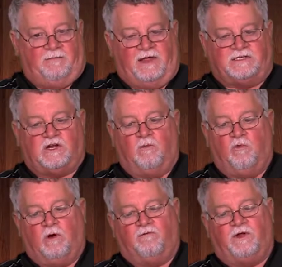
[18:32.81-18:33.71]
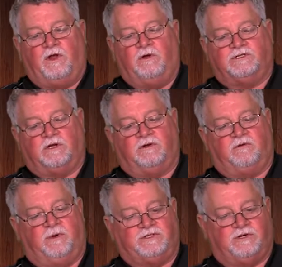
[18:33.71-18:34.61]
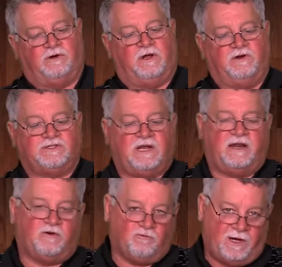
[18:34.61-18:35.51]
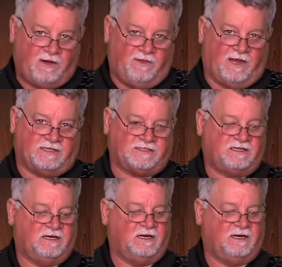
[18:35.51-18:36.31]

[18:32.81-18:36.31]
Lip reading: That is homework for you, so to be sure and understand and read this.